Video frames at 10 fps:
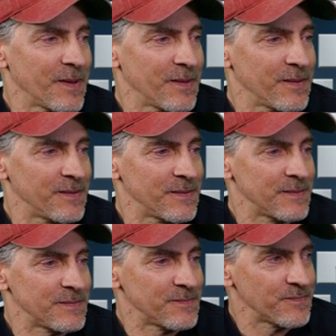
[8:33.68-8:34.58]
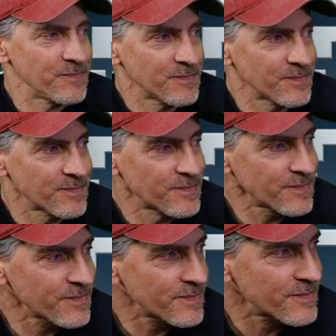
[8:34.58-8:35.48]

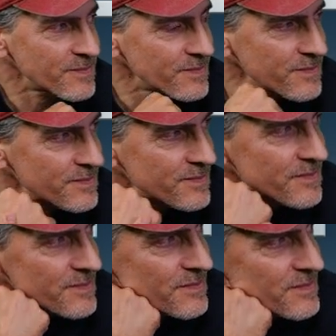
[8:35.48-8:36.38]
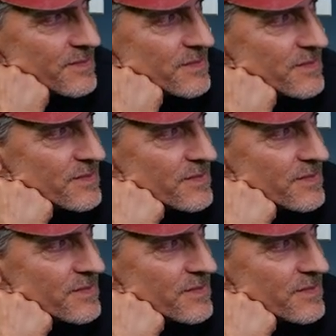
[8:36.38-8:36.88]
No words are spoken by the person on screen.